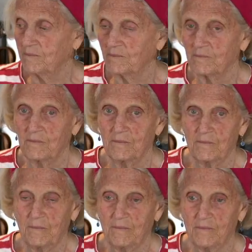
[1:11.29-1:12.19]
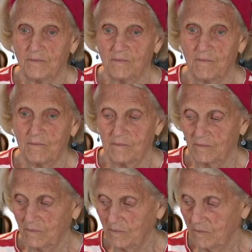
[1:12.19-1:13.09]

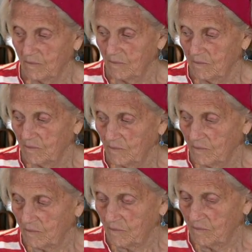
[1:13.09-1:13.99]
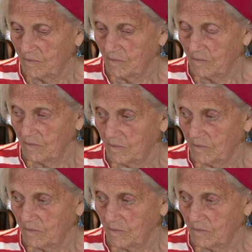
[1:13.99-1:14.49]
[no speech]